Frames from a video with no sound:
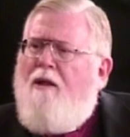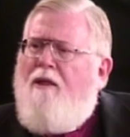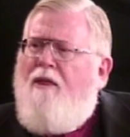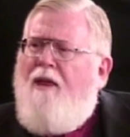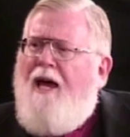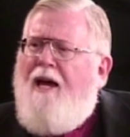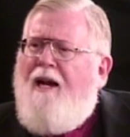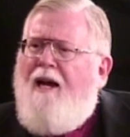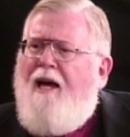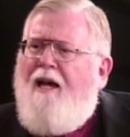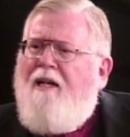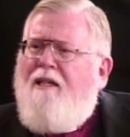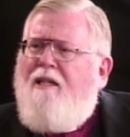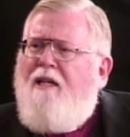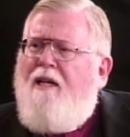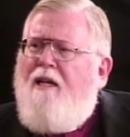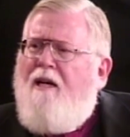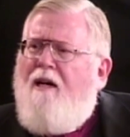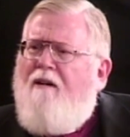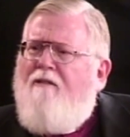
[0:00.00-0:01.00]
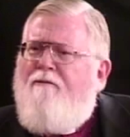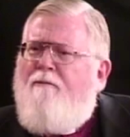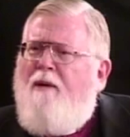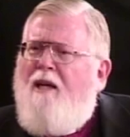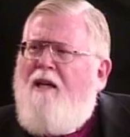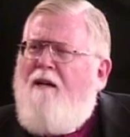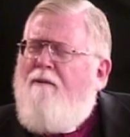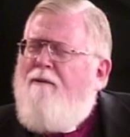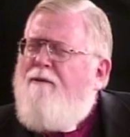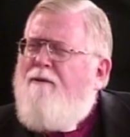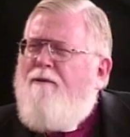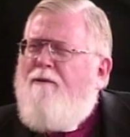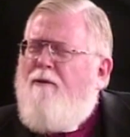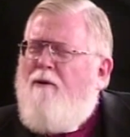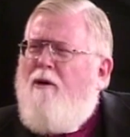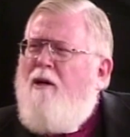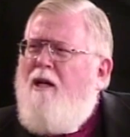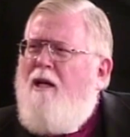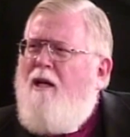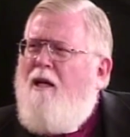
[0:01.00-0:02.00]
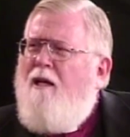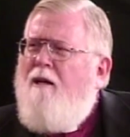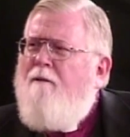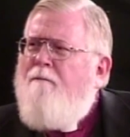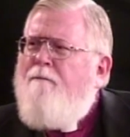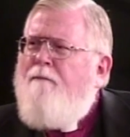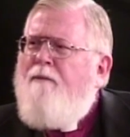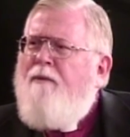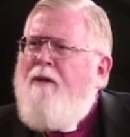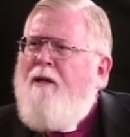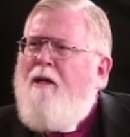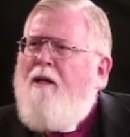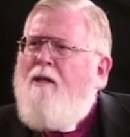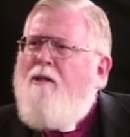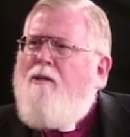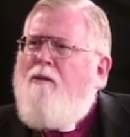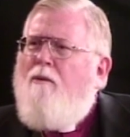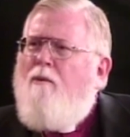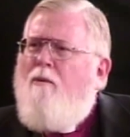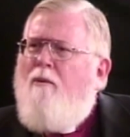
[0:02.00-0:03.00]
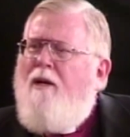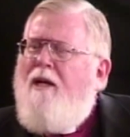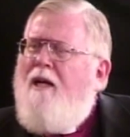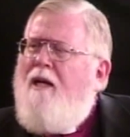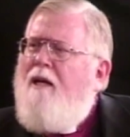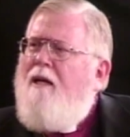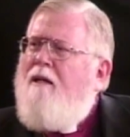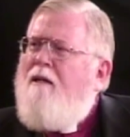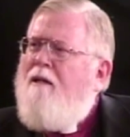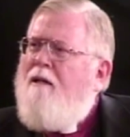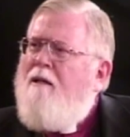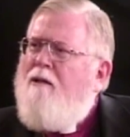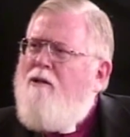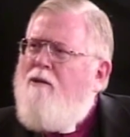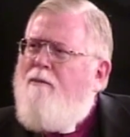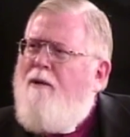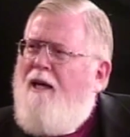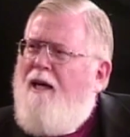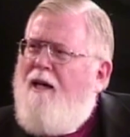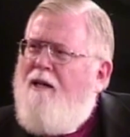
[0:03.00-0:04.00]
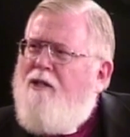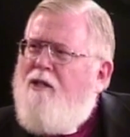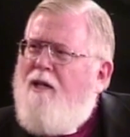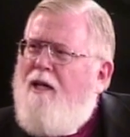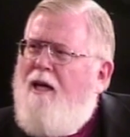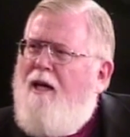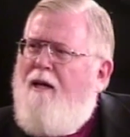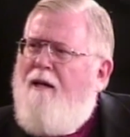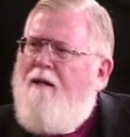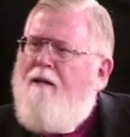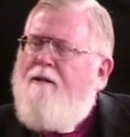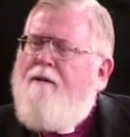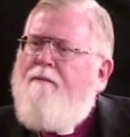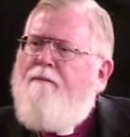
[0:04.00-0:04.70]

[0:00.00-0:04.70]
that idea of being free to read, to be educated.